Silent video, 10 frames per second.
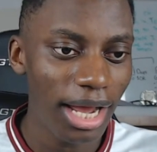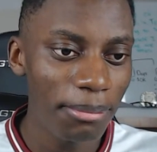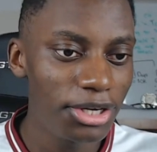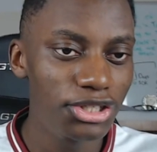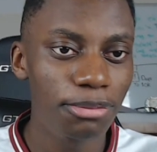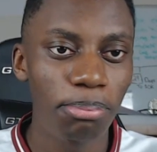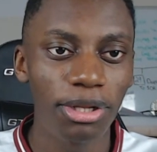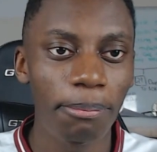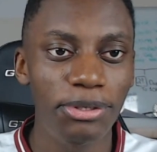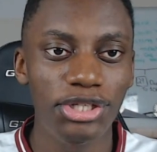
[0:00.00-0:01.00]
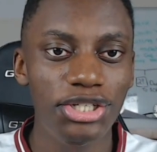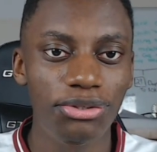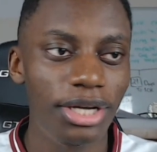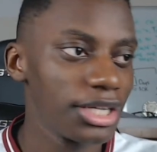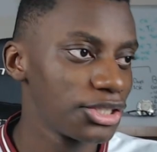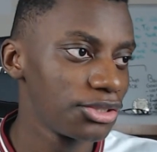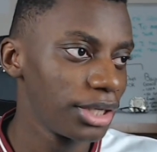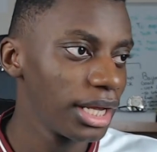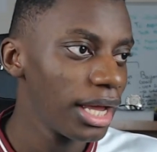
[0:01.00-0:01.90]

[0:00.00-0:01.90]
I'm going to just pull up his injury history.